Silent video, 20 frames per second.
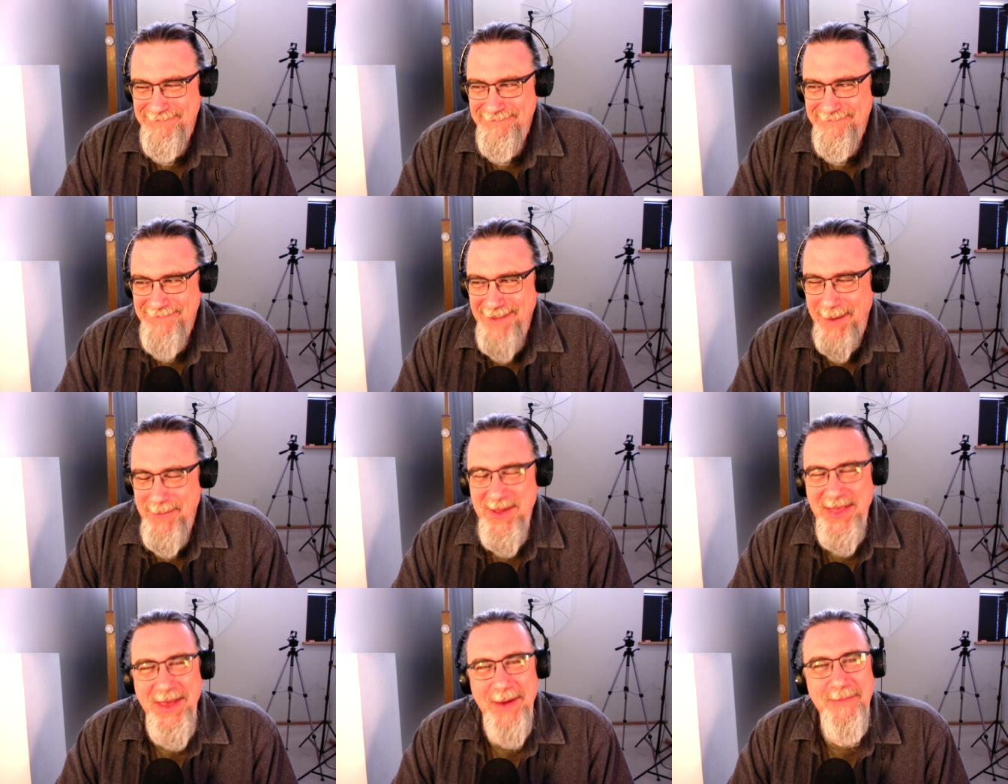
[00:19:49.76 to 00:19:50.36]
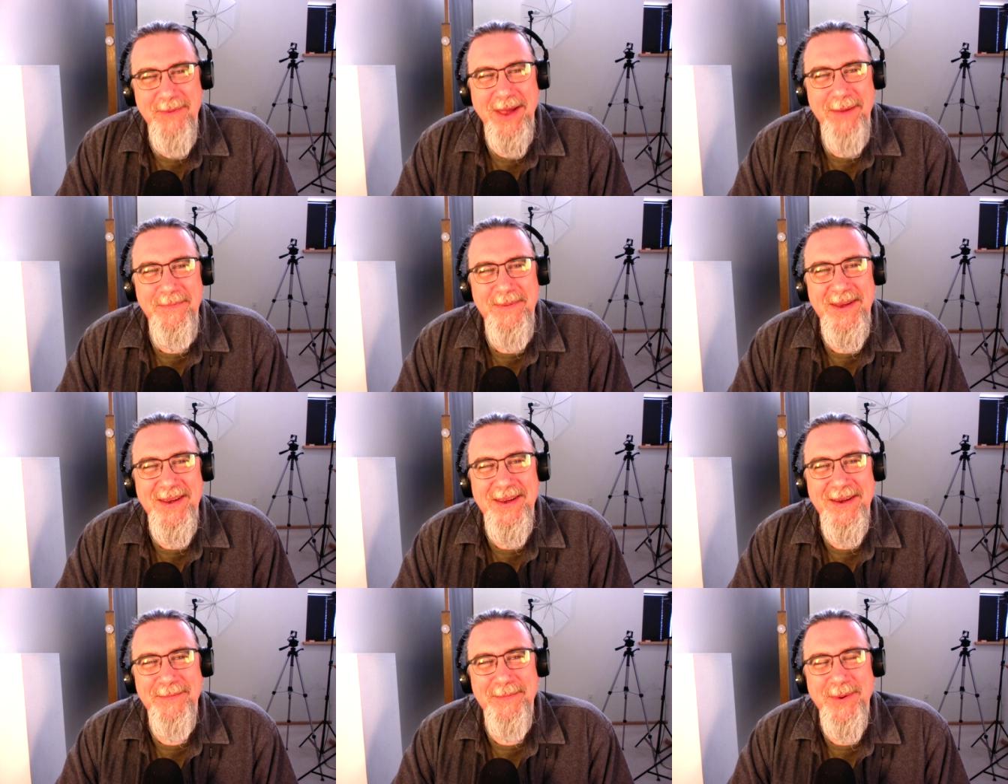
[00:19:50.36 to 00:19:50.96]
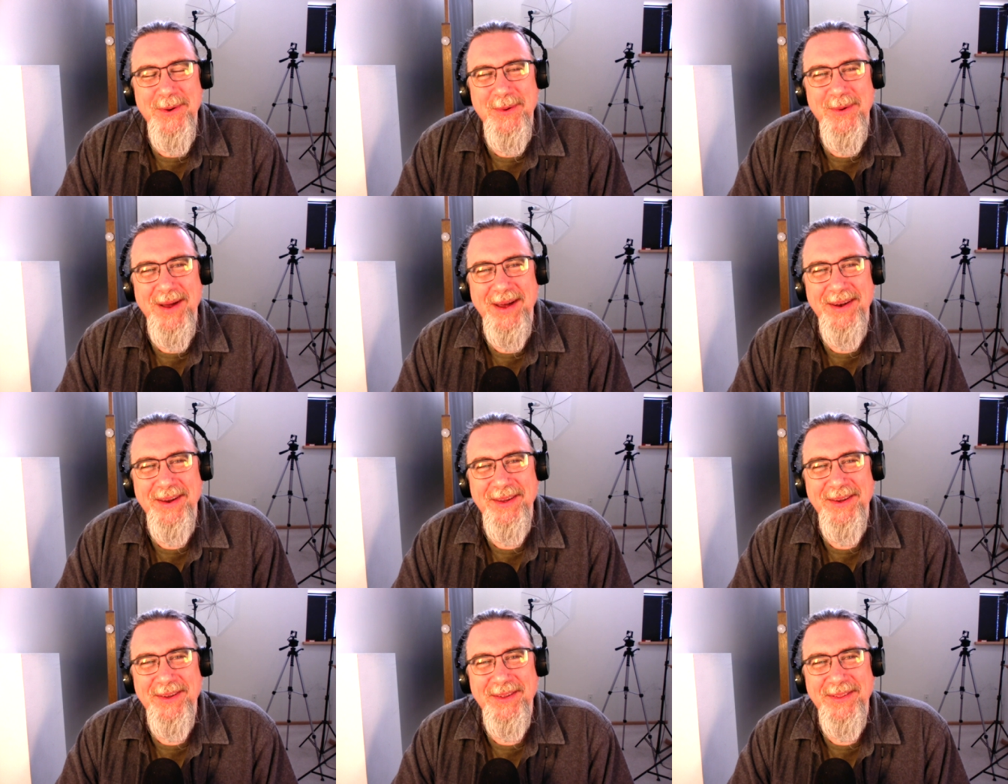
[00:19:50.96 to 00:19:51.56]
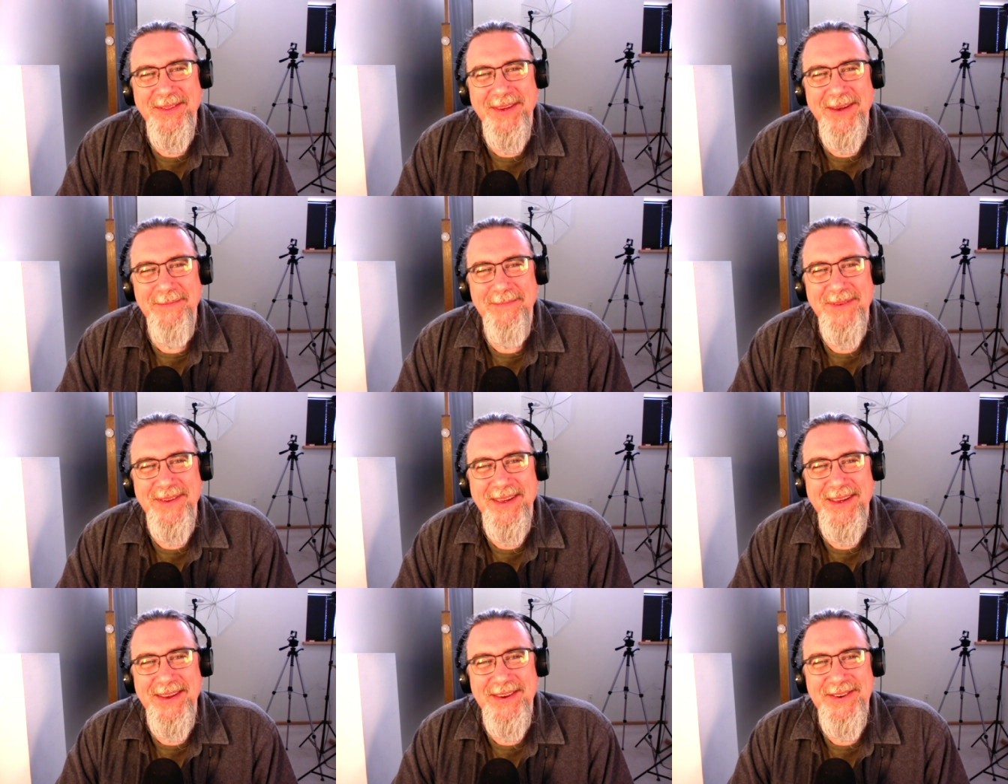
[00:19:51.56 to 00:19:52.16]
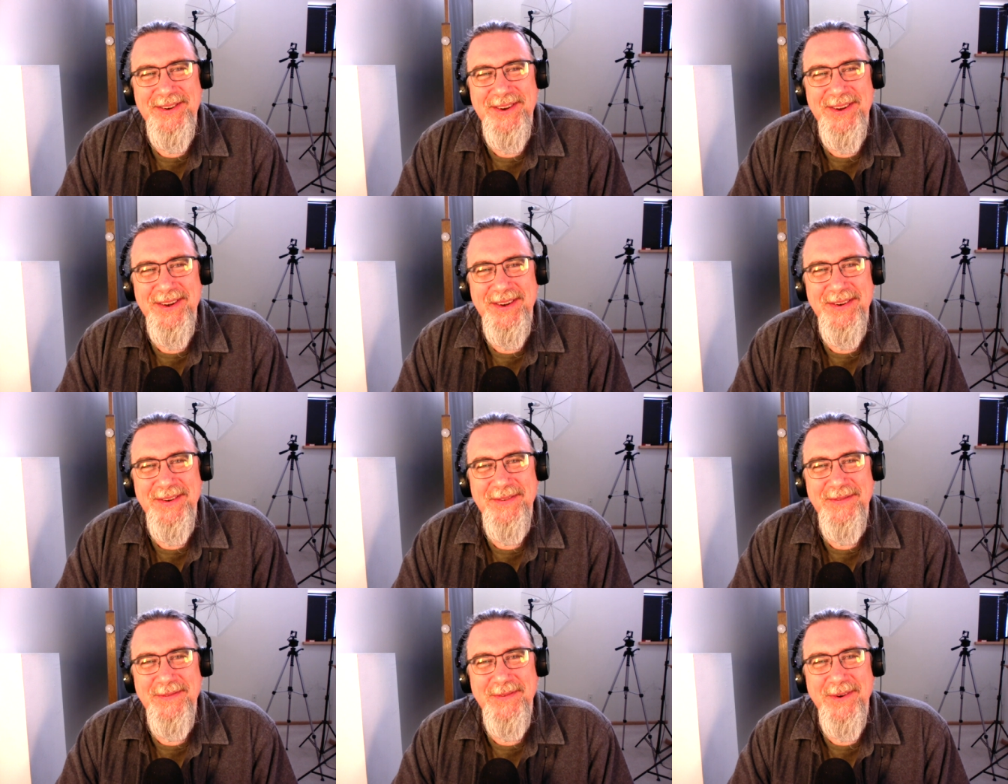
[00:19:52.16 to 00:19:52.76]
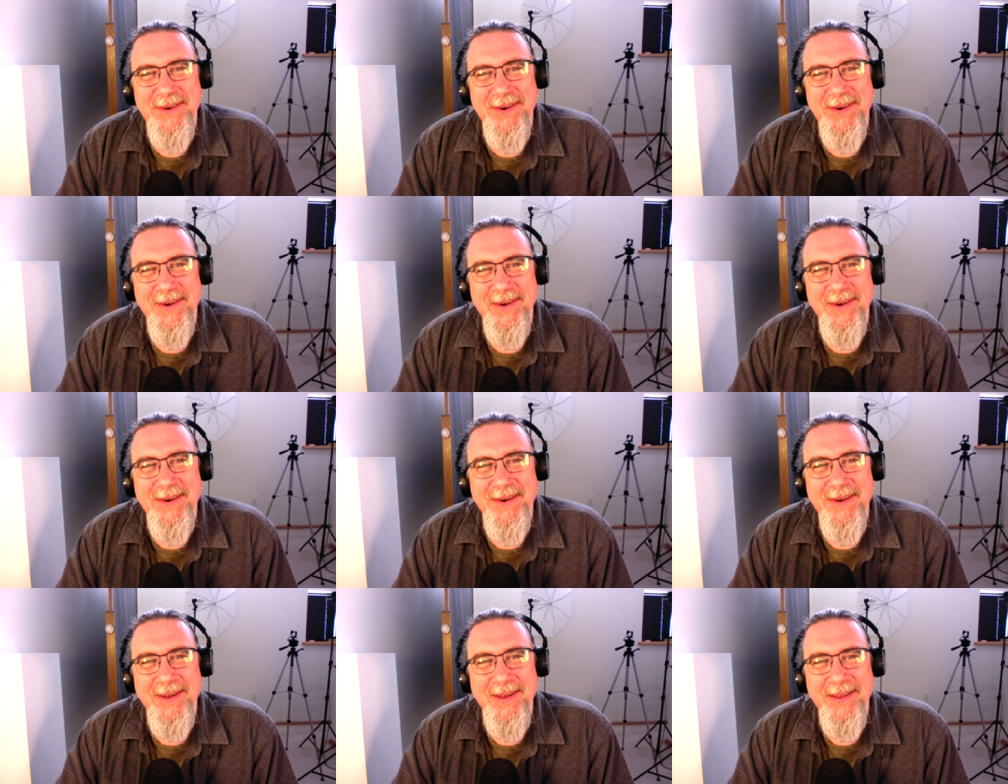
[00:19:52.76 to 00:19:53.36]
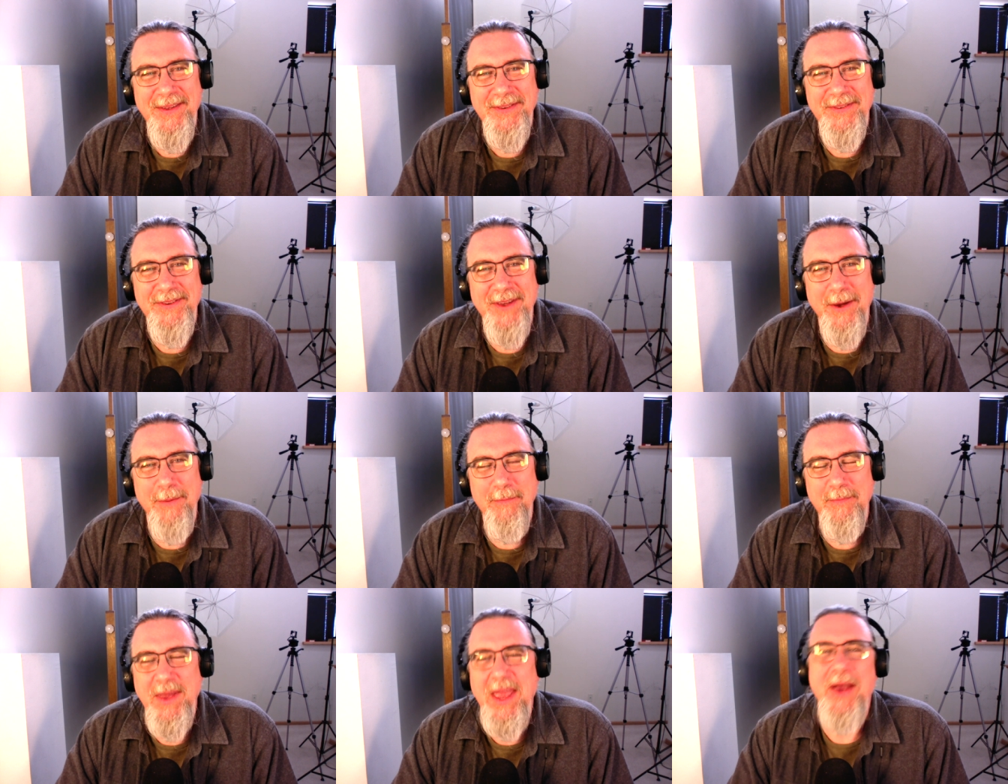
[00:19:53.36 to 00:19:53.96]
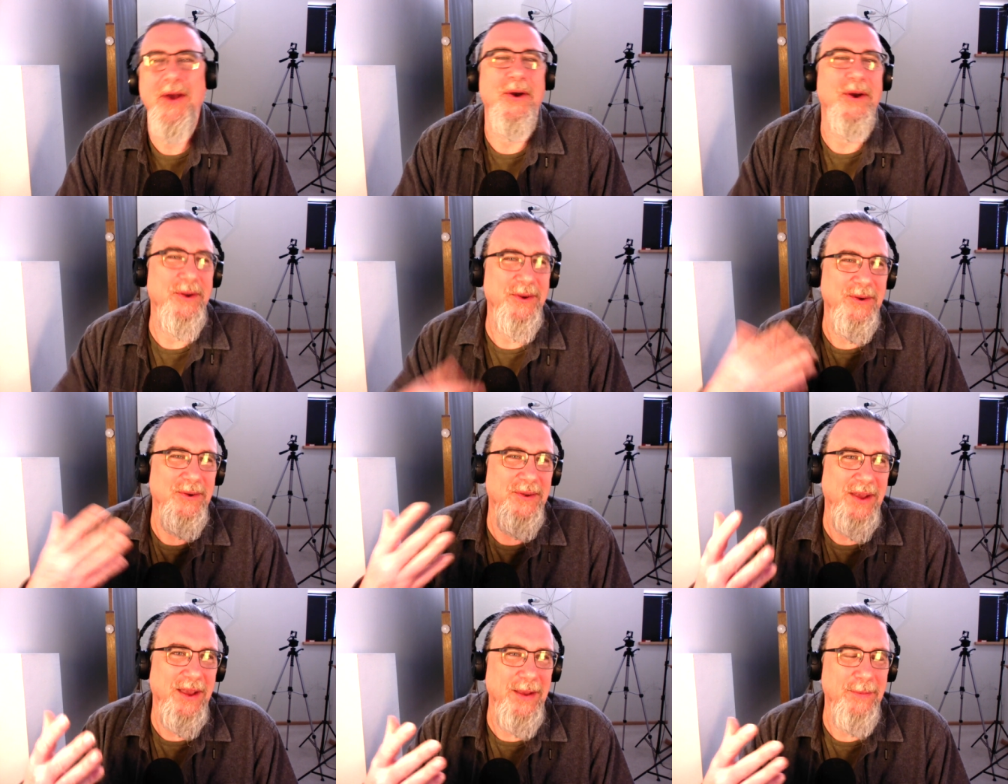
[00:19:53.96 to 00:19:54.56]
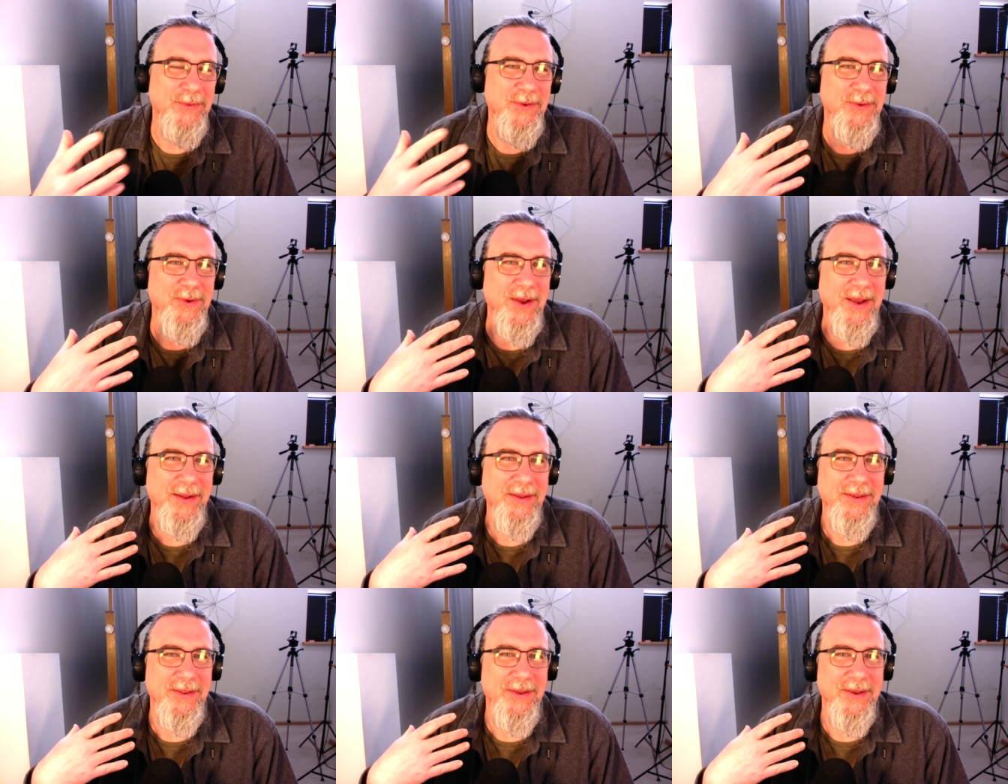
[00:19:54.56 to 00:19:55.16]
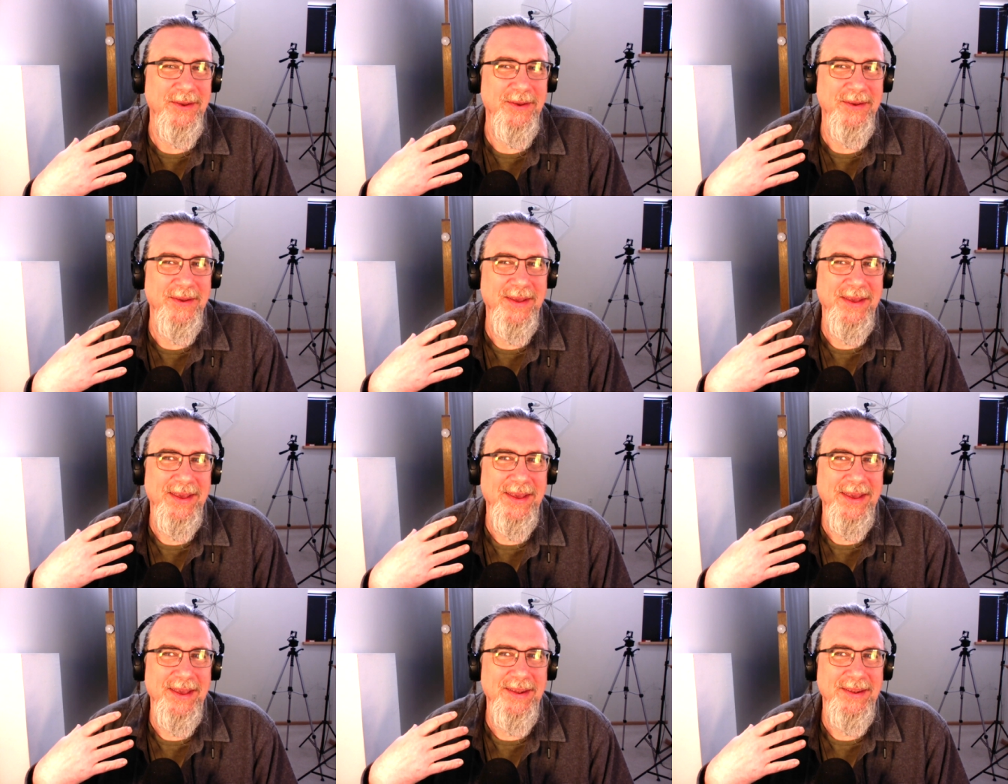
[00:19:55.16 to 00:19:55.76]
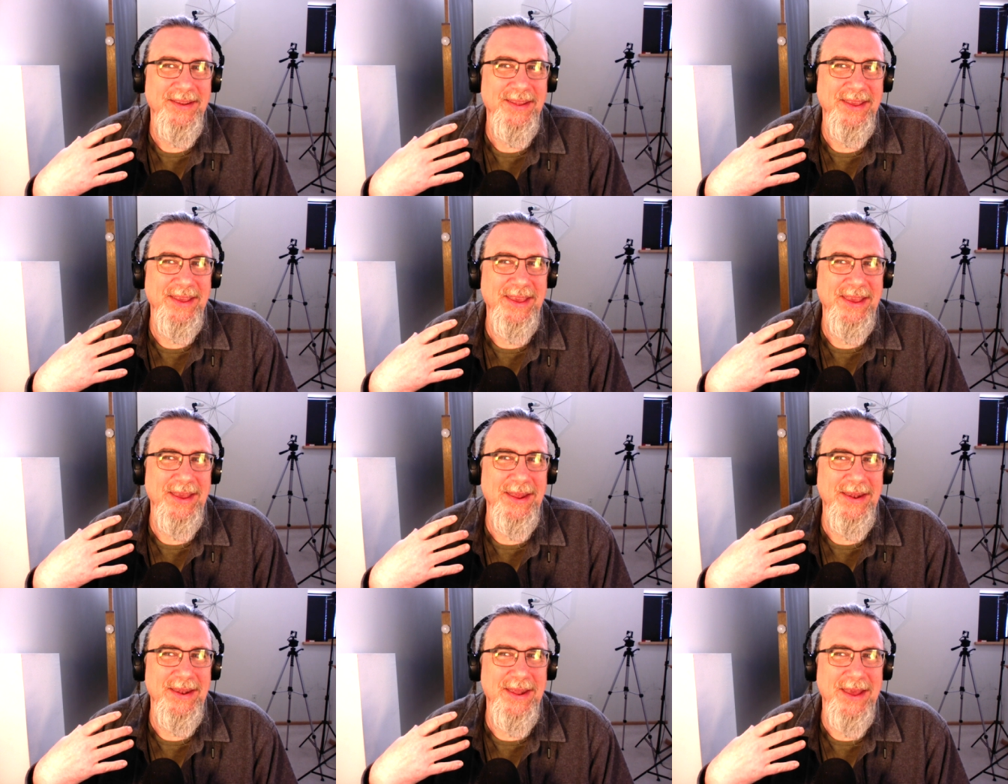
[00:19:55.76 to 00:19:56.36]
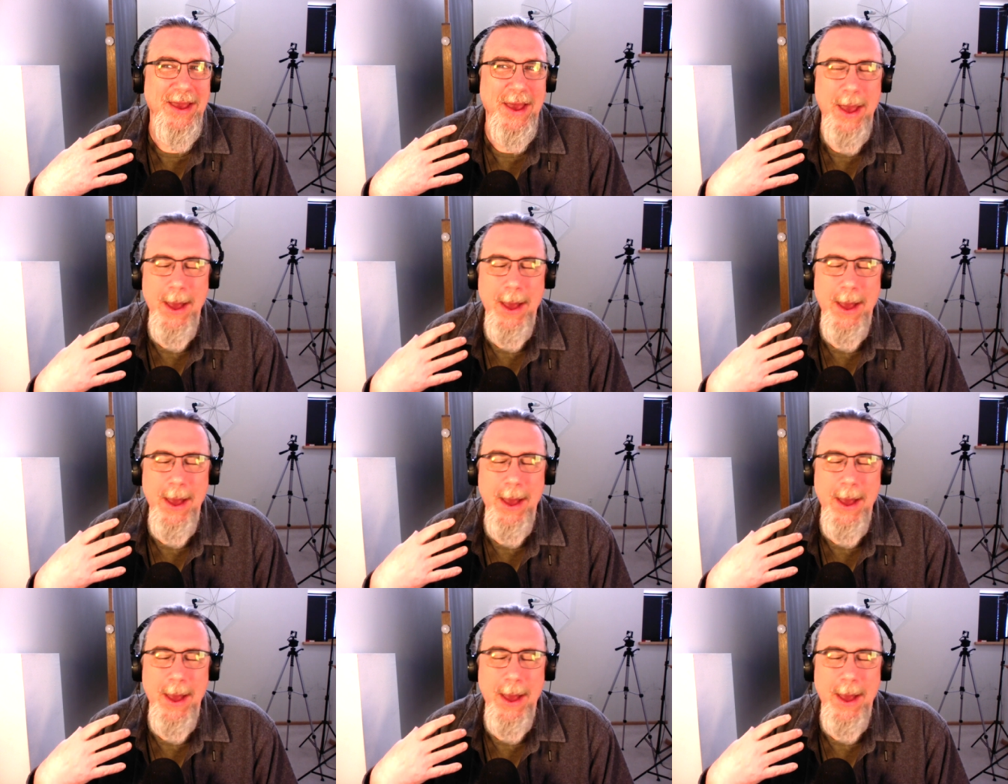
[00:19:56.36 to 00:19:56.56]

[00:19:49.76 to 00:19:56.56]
I mean, that might be a perennial temptation for some character types, right? To get